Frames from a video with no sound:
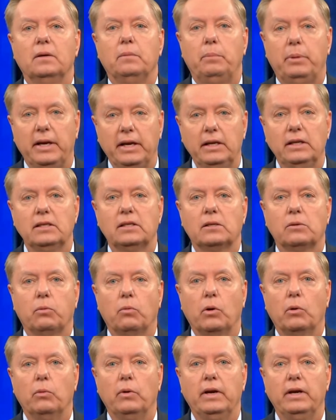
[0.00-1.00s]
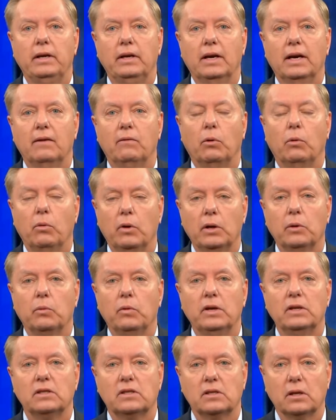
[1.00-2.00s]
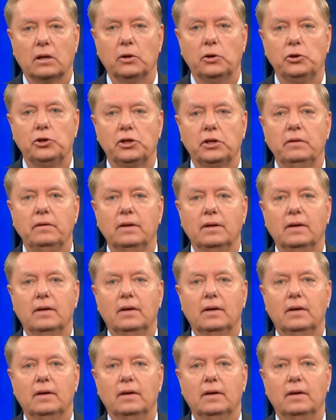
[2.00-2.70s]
peace, where we have a win win solution,